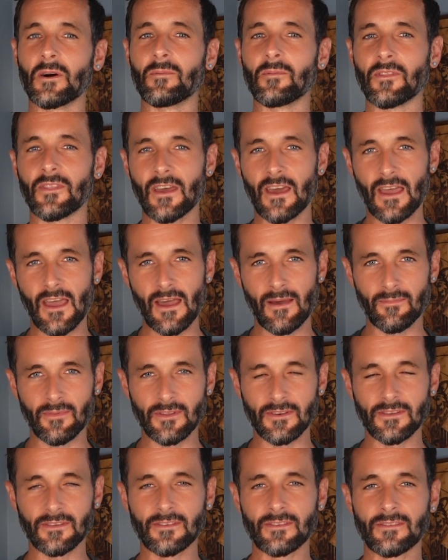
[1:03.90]
that
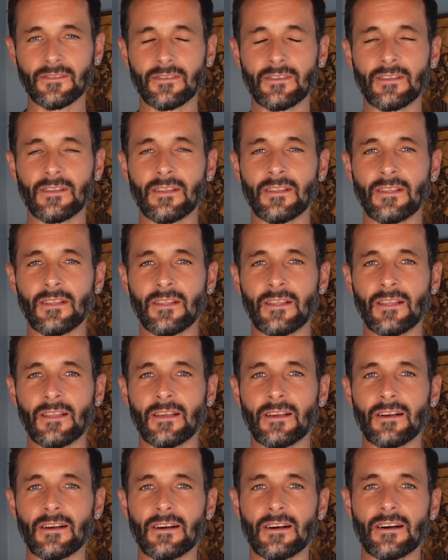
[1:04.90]
happened.
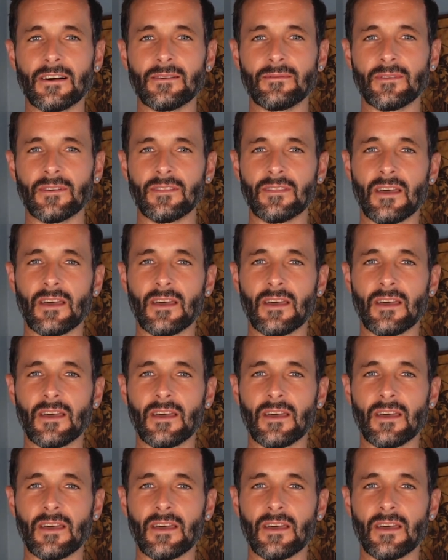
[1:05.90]
And